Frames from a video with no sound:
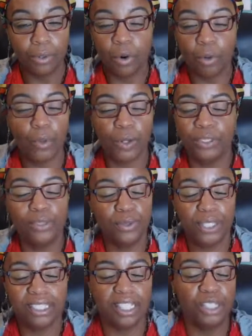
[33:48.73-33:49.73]
Or we're going
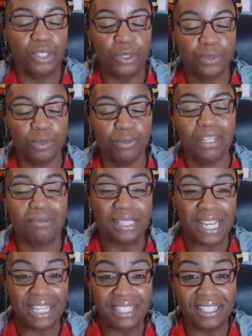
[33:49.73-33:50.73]
to continue to be
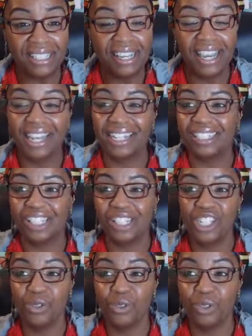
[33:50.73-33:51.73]
upset and
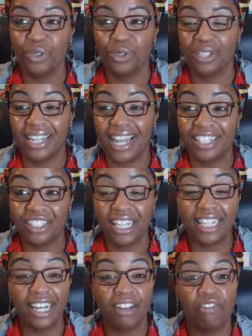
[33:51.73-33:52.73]
continue to get
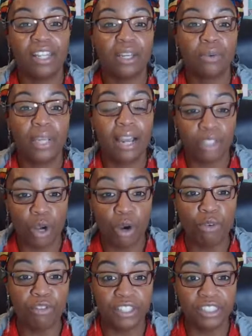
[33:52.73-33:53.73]
agitated and feel like we have to
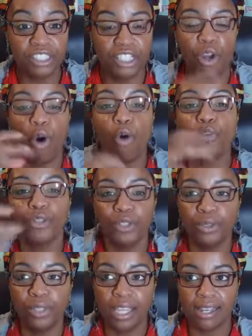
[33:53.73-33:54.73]
overfunction and
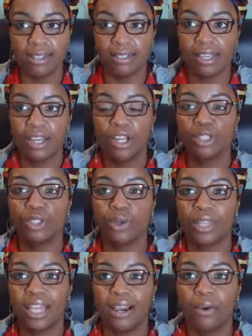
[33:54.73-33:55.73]
overdo things
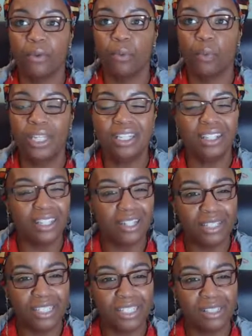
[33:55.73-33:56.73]
so that we can get
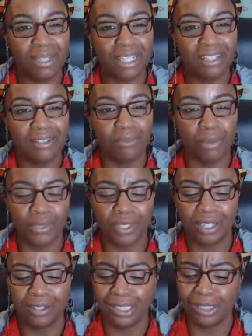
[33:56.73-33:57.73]
our needs met. But
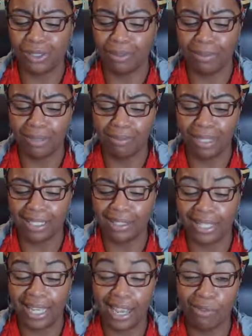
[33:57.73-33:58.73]
really, our needs aren't being met.
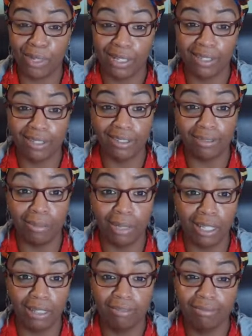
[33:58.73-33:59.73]
They're only halfway getting
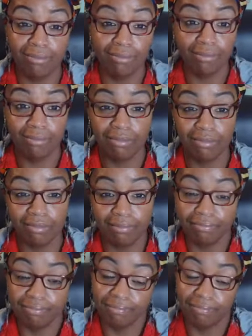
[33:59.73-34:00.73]
met.
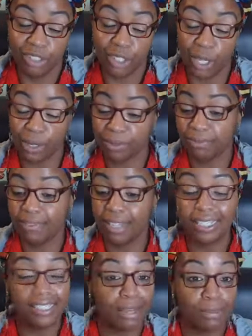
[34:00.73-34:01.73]
So
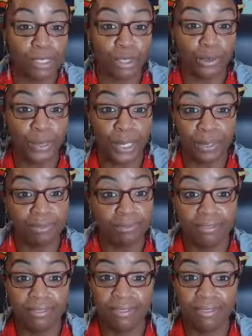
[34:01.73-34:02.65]
it's an absolute no.